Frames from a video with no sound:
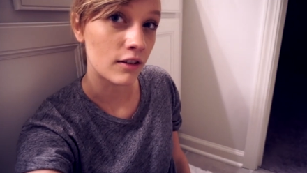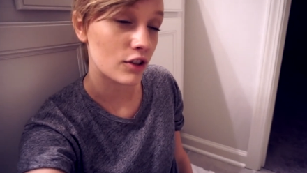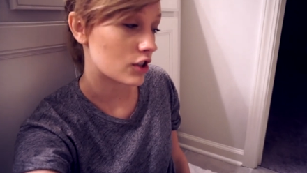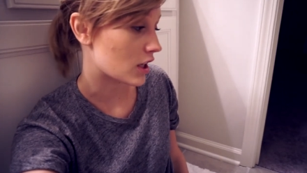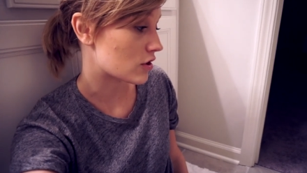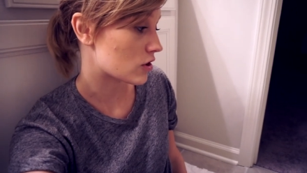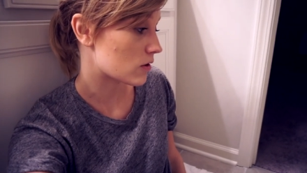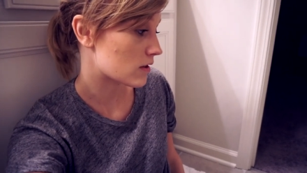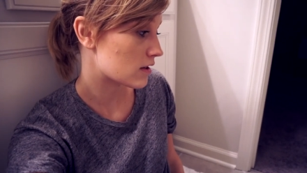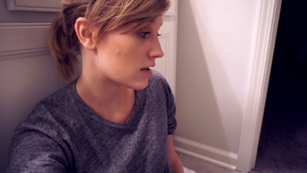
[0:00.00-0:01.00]
She has
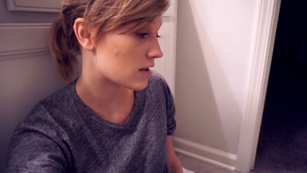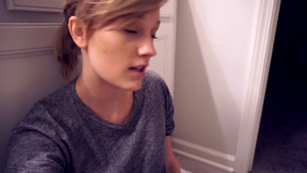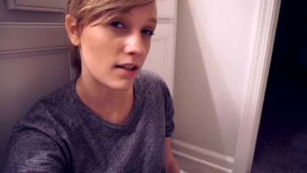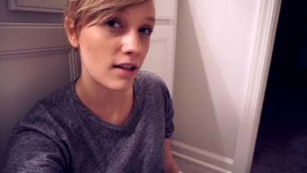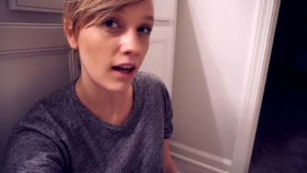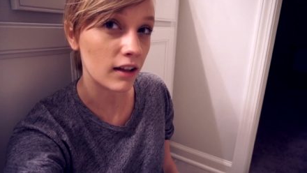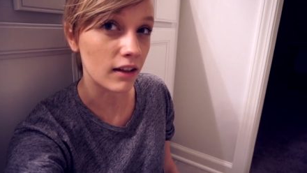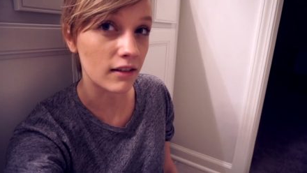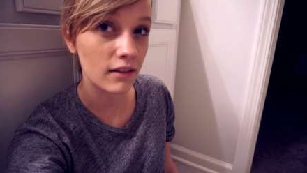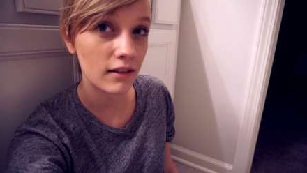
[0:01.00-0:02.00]
chosen to stay
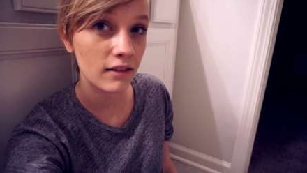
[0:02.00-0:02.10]
silent.